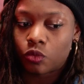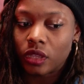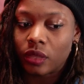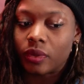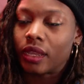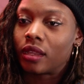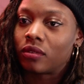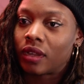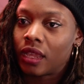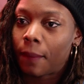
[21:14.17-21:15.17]
really want to get
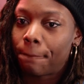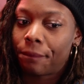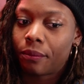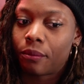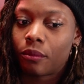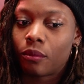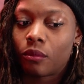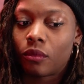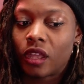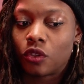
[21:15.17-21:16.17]
it right,
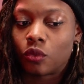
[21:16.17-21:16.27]
and